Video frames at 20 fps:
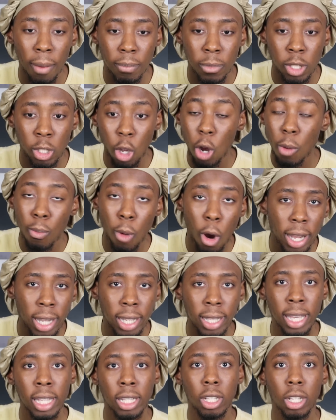start
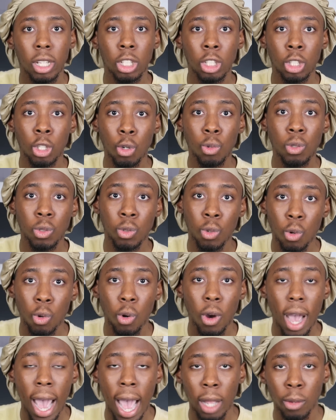marketing, use
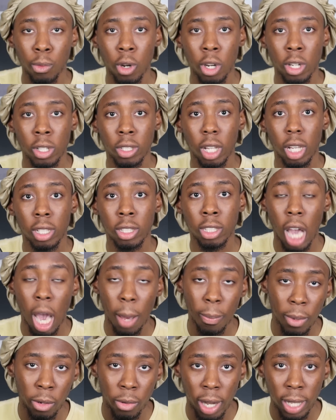Google AdWords
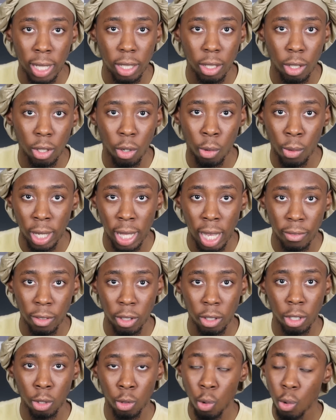shopping credit or
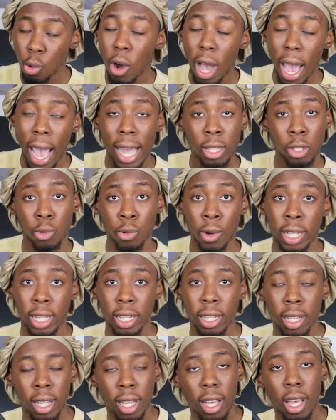whatever, Google Ads credit.